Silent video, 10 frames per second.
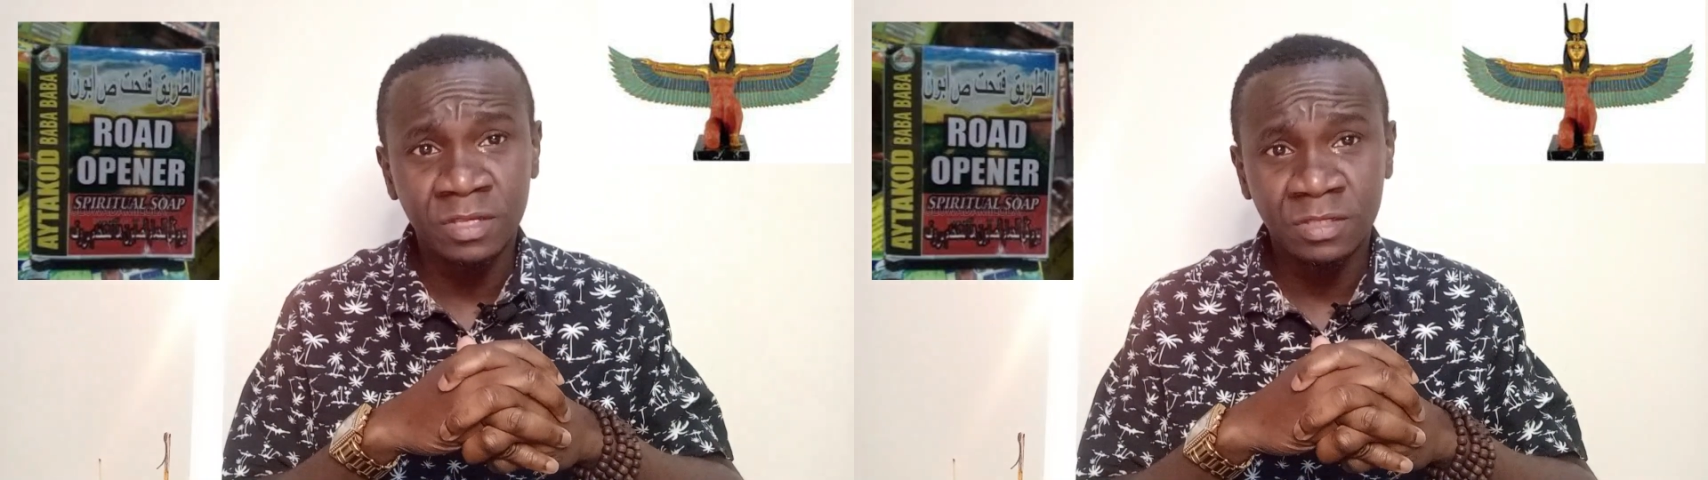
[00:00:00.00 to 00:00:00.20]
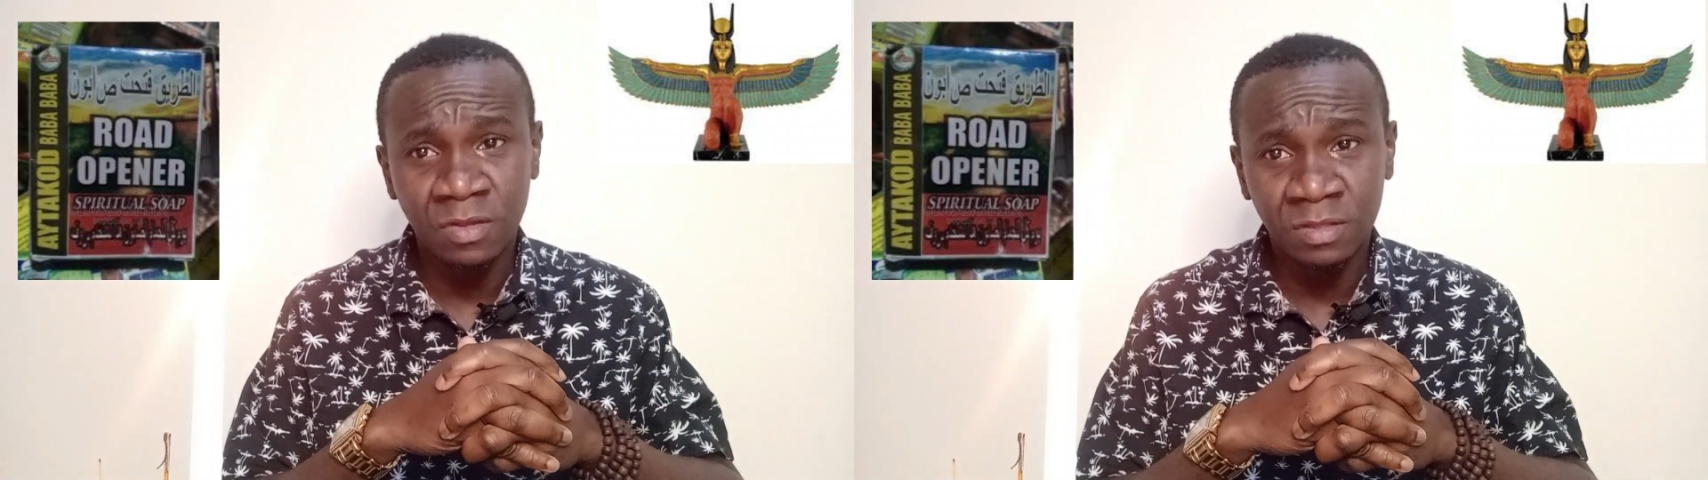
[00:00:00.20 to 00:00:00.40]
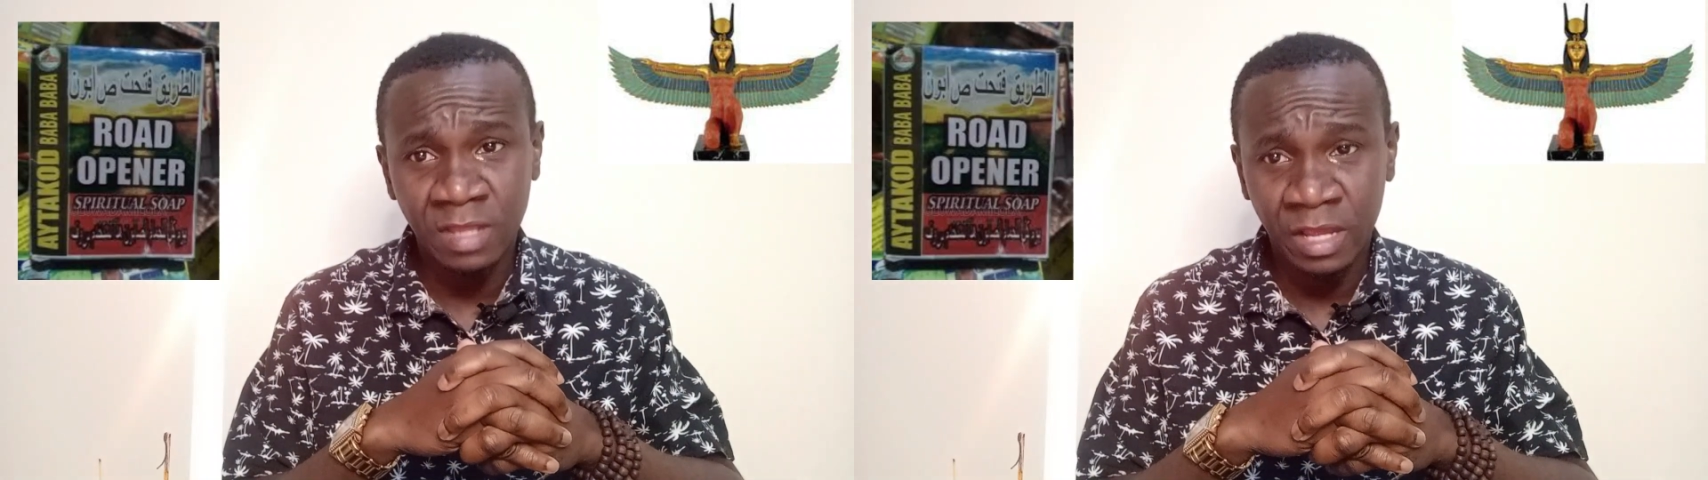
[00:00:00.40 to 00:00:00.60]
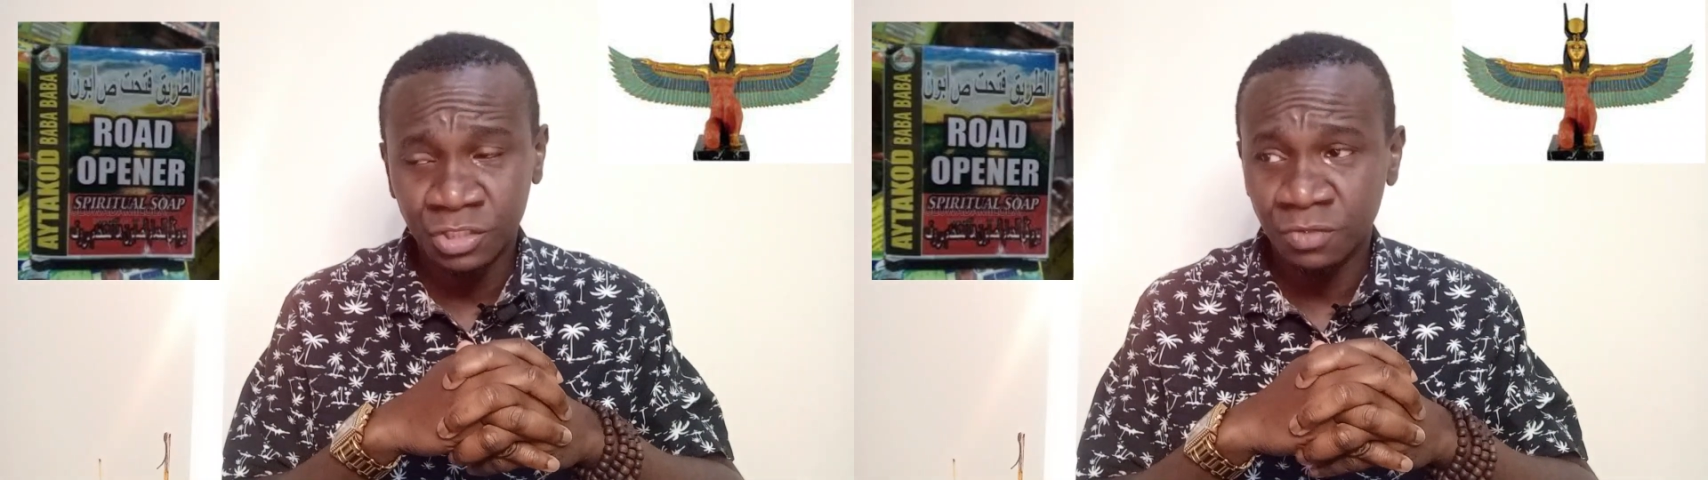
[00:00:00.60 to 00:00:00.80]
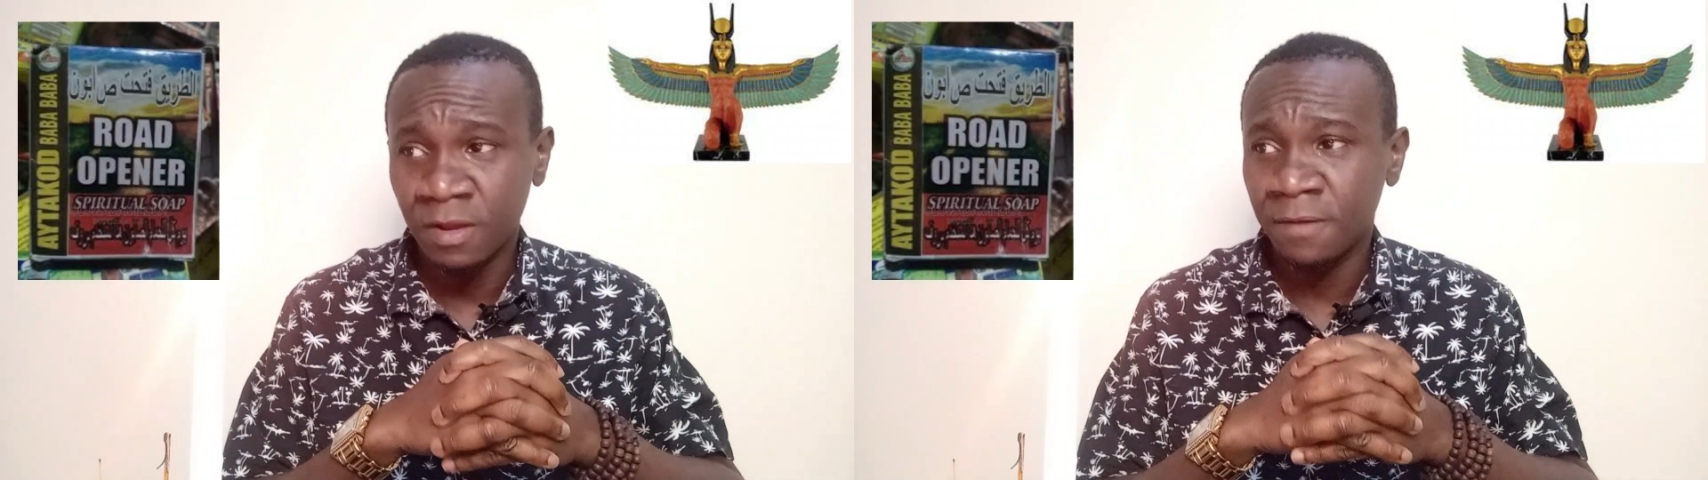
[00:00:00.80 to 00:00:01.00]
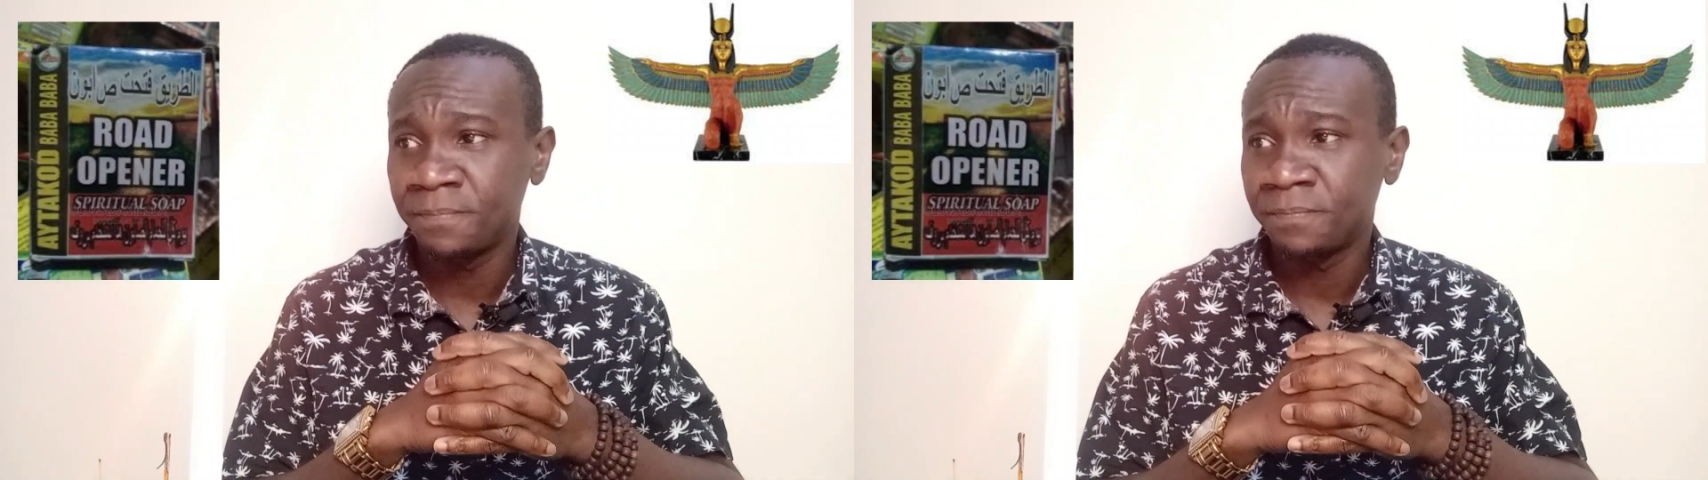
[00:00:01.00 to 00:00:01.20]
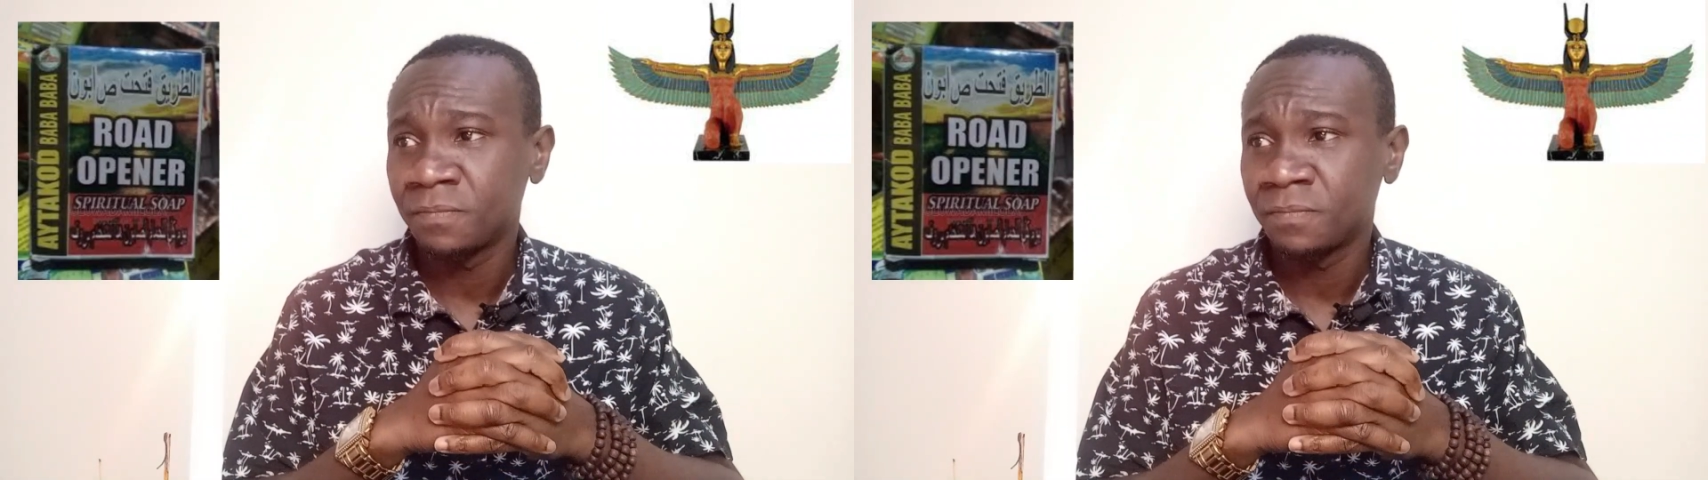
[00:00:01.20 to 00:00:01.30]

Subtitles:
it's not natural.